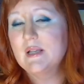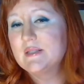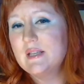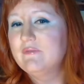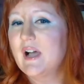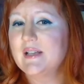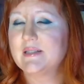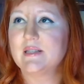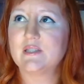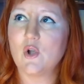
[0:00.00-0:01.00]
the
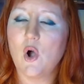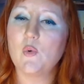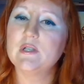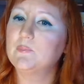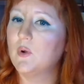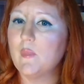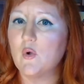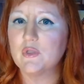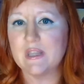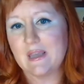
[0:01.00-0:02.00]
advice is to always
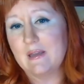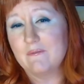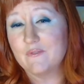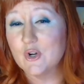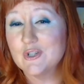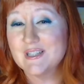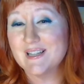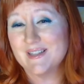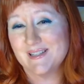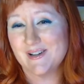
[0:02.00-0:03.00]
promote the first
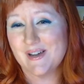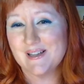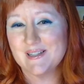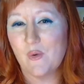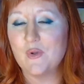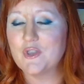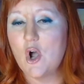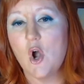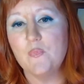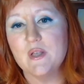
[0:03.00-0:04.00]
in the series with the
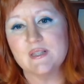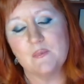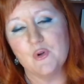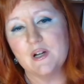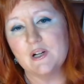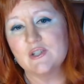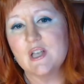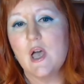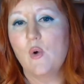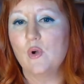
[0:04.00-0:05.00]
hope that some readers
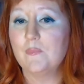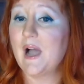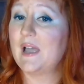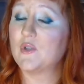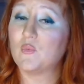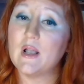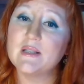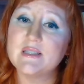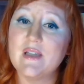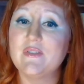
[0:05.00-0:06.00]
will buy the
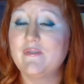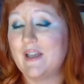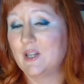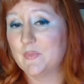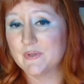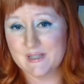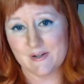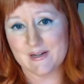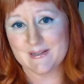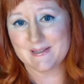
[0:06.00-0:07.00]
rest of the available
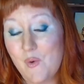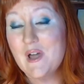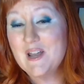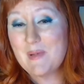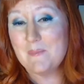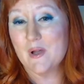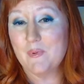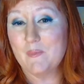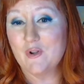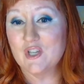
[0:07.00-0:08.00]
series. One of my book
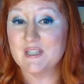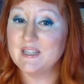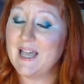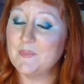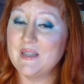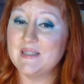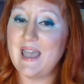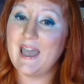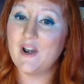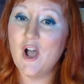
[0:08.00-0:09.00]
promotions allowed me
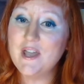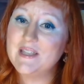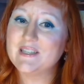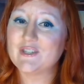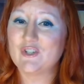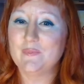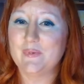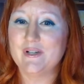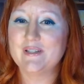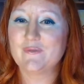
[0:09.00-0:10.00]
to add on additional
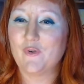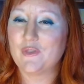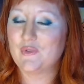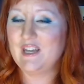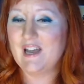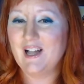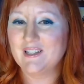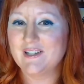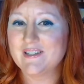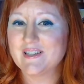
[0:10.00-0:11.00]
books for
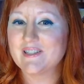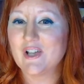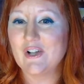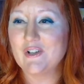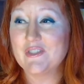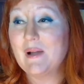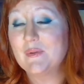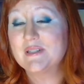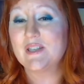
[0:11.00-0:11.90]
$3, so that was the